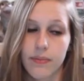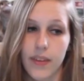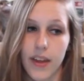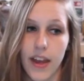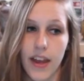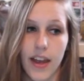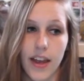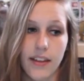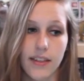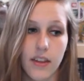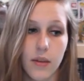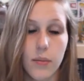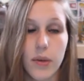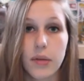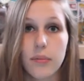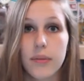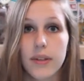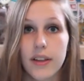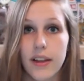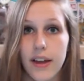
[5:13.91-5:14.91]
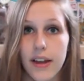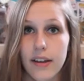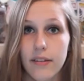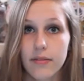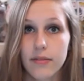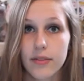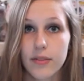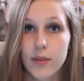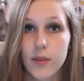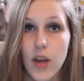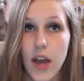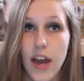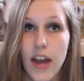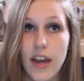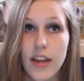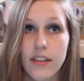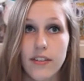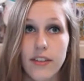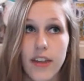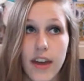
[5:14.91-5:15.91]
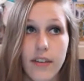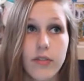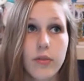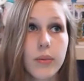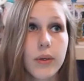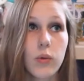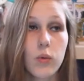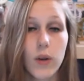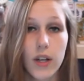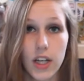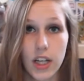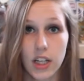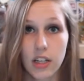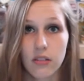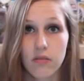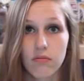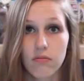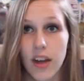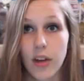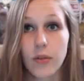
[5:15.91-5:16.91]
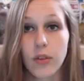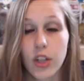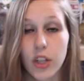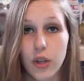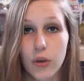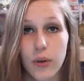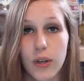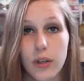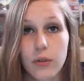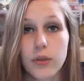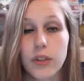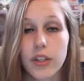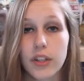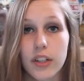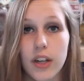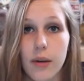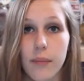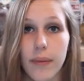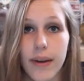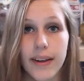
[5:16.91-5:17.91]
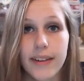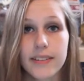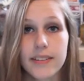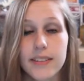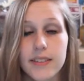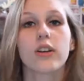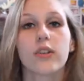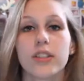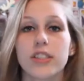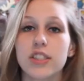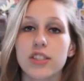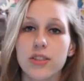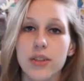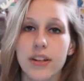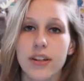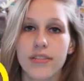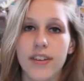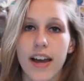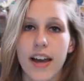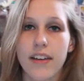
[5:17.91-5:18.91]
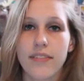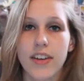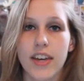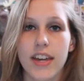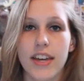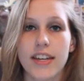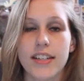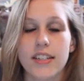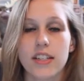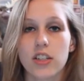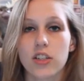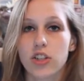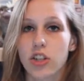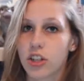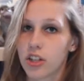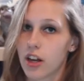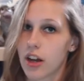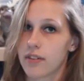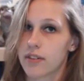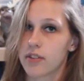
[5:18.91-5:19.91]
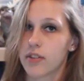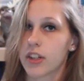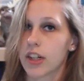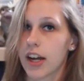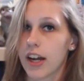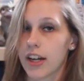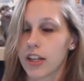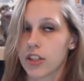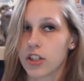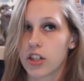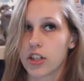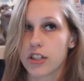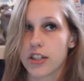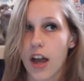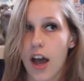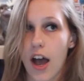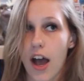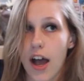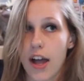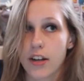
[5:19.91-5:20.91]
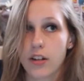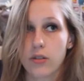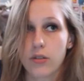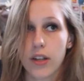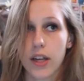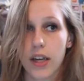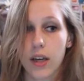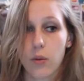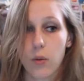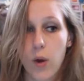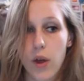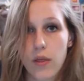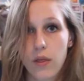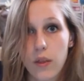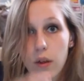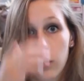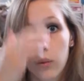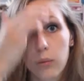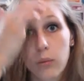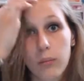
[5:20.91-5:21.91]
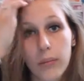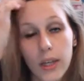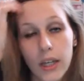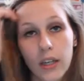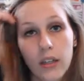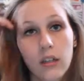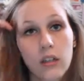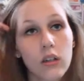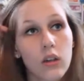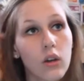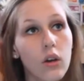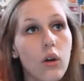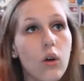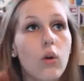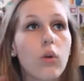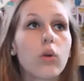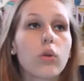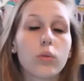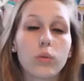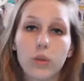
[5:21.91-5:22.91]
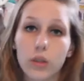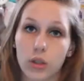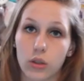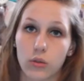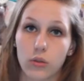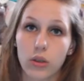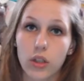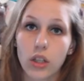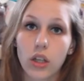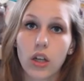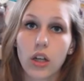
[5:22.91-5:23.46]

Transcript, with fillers: and they make me laugh and they have to be witty and really quick with their comebacks. Question 25 is turn-offs for characters. I don't like when they're mean or rude